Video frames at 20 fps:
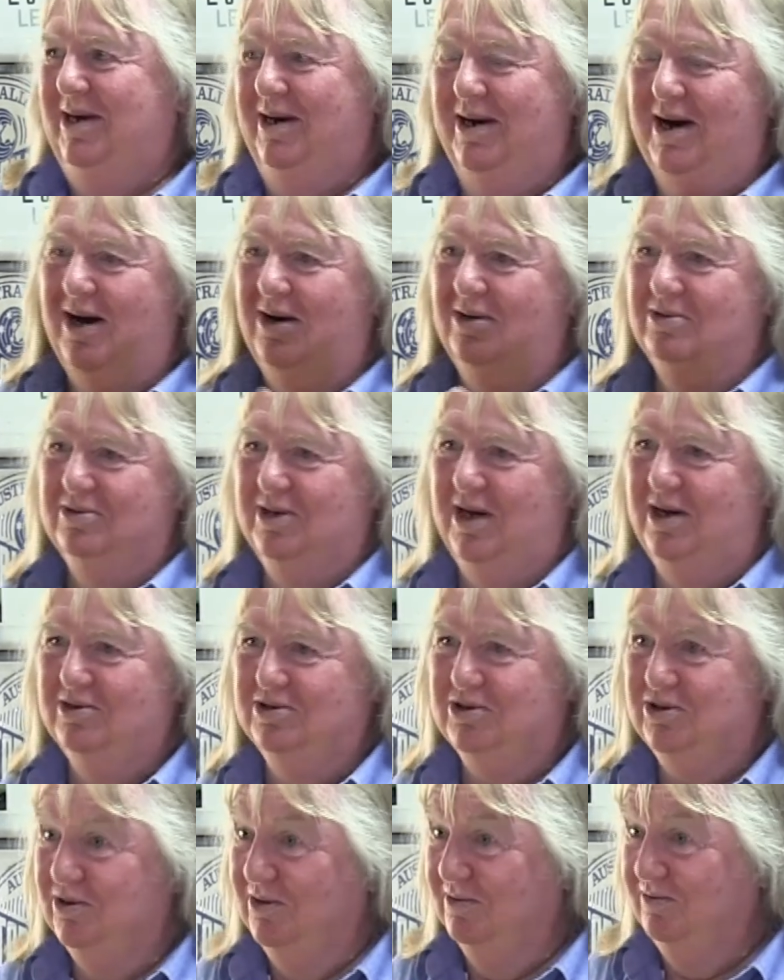Yeah,
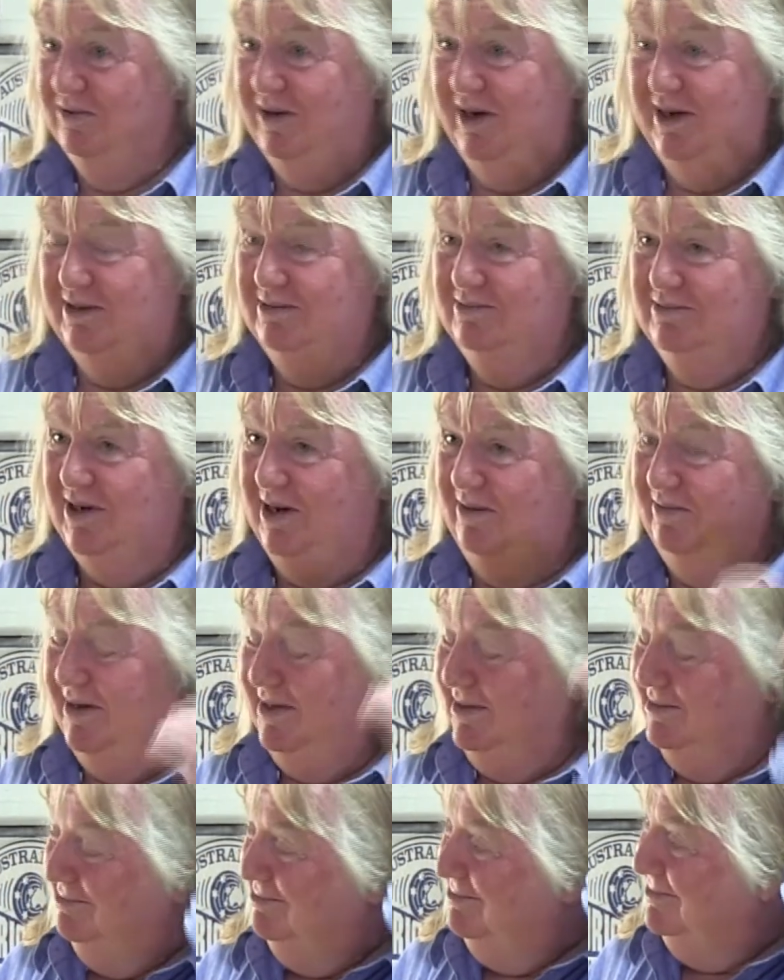old school friend. I've
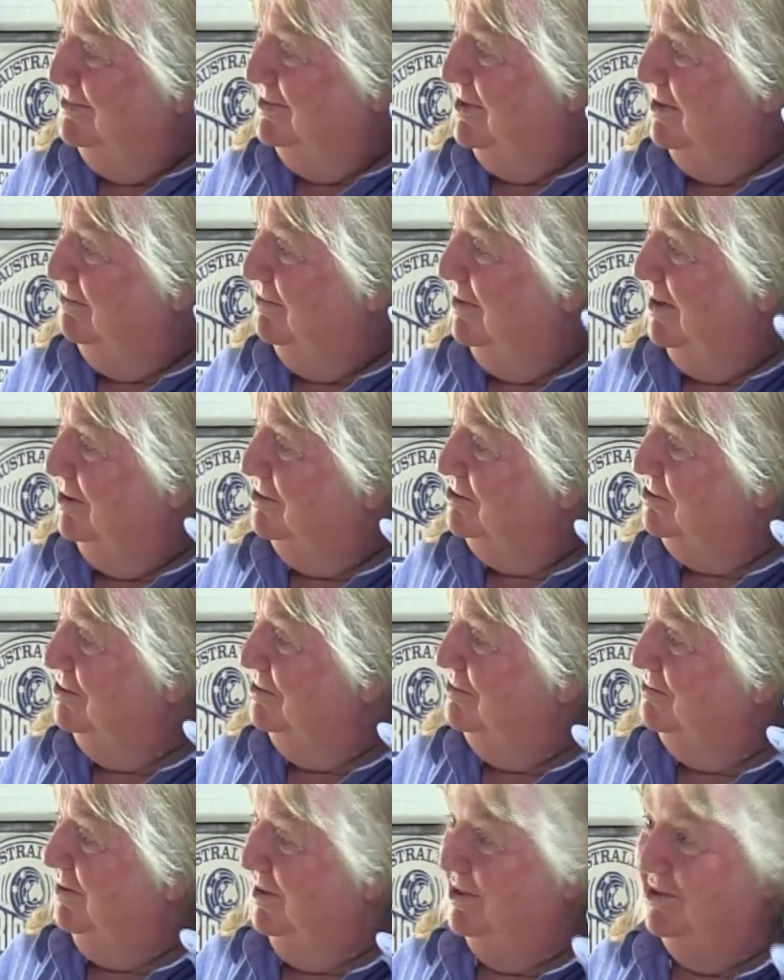had several old
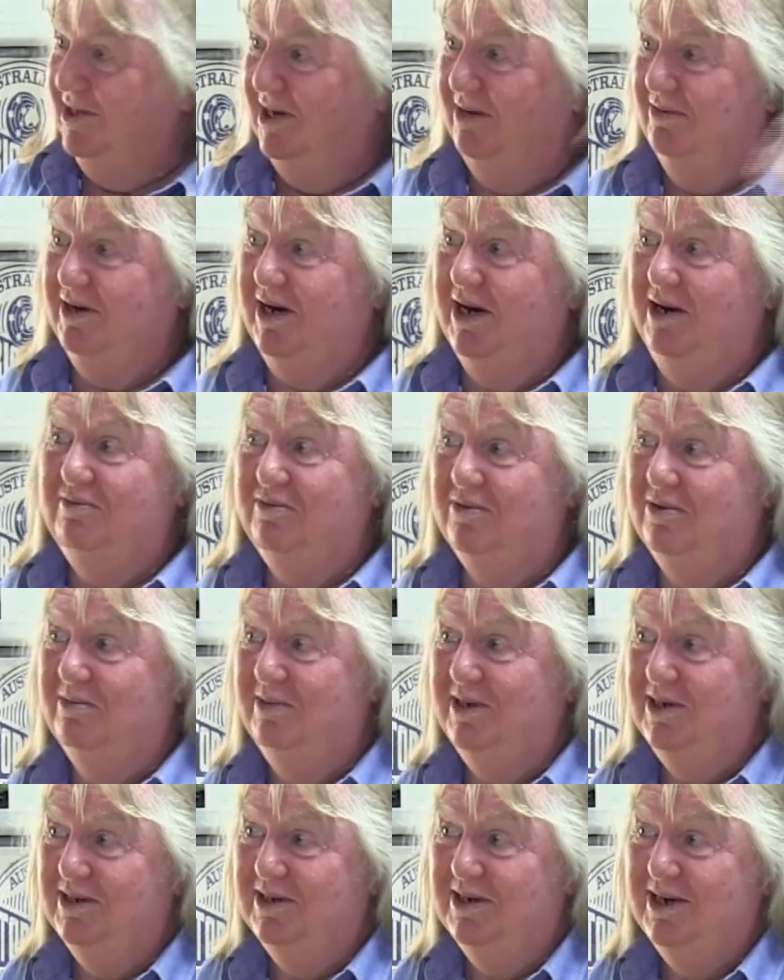school friends navigate for
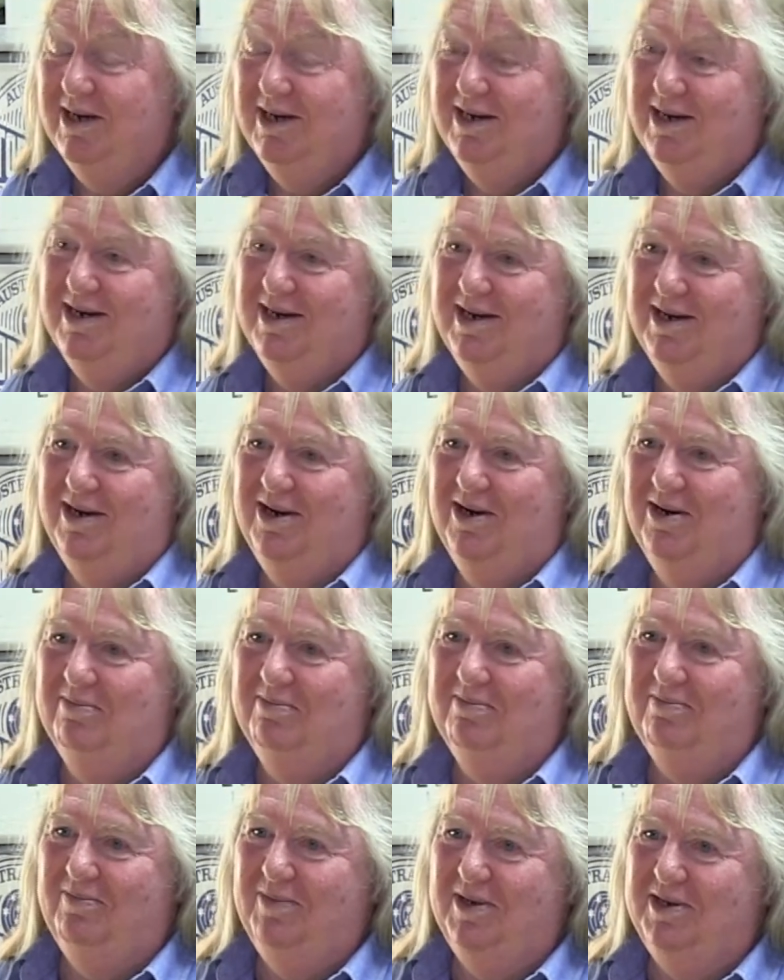me,
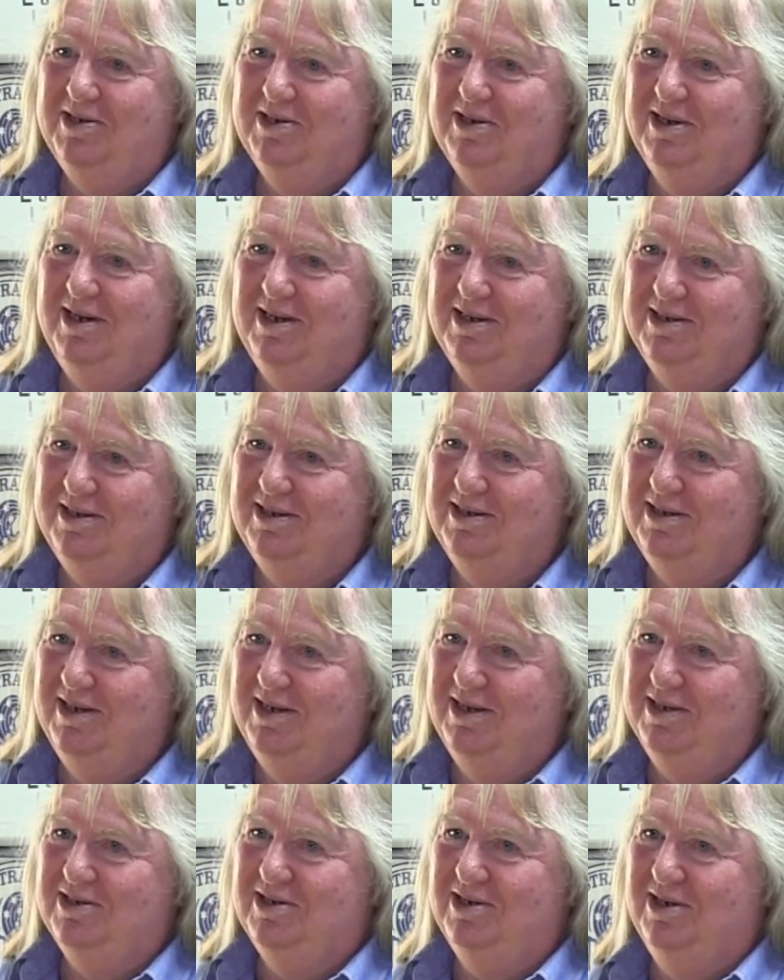and
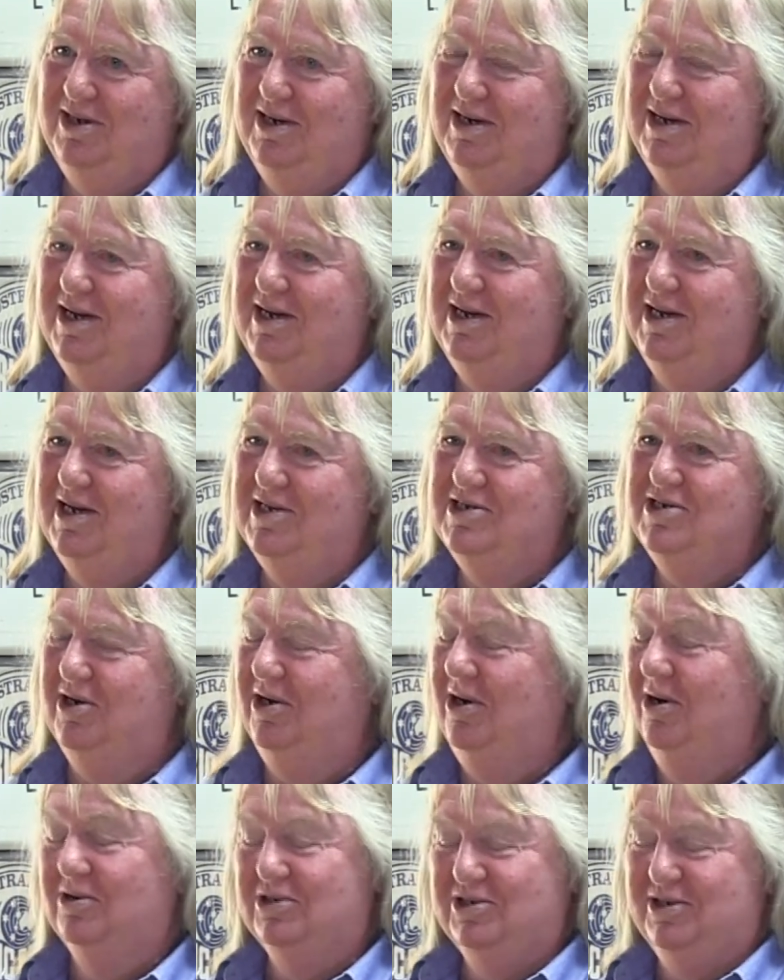it's
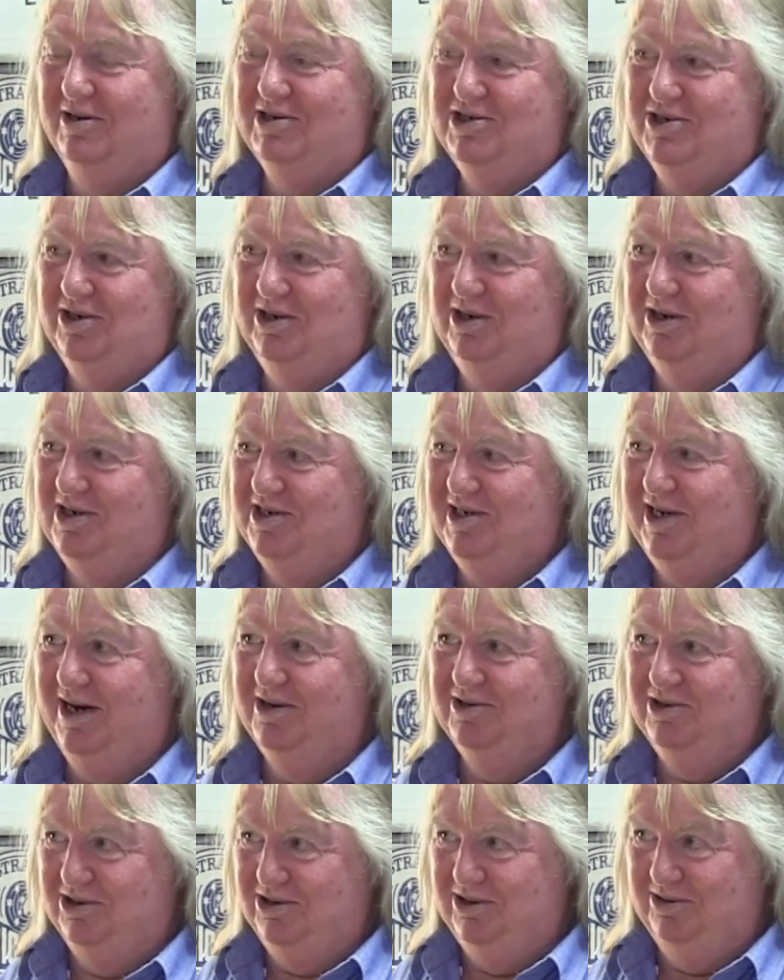also a certain
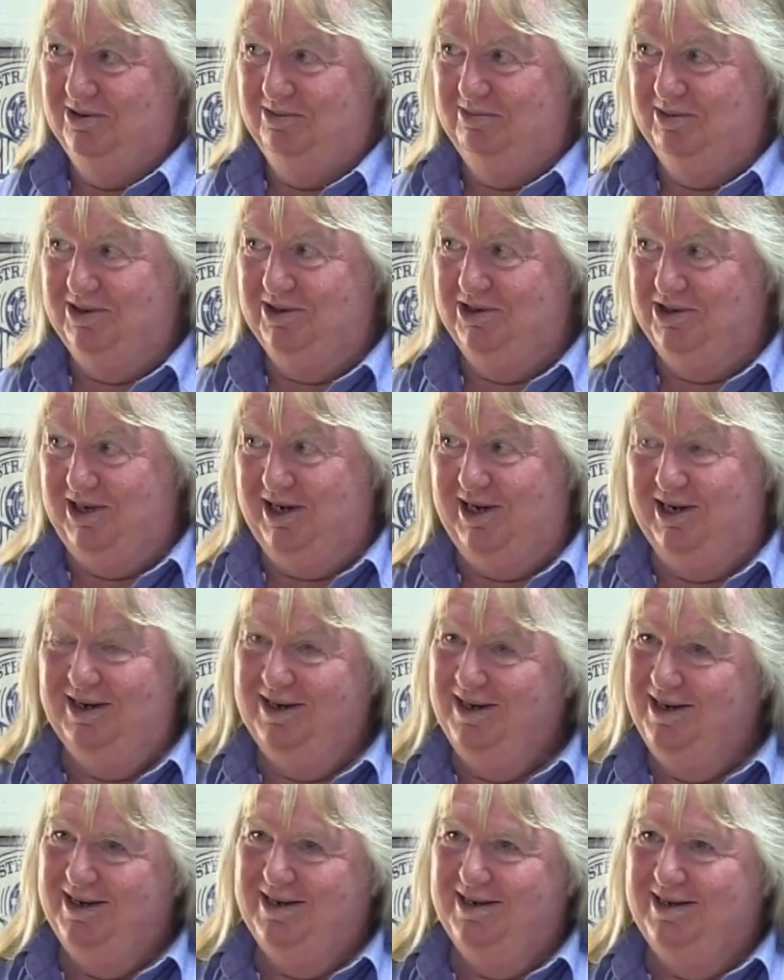nostalgia to it because
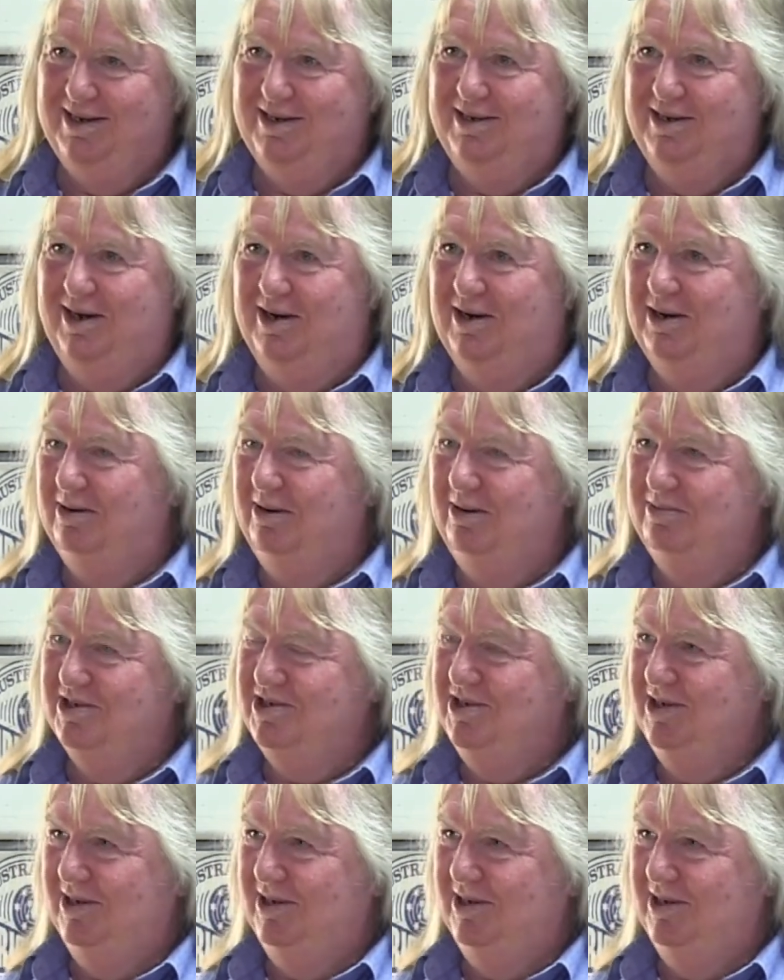I remember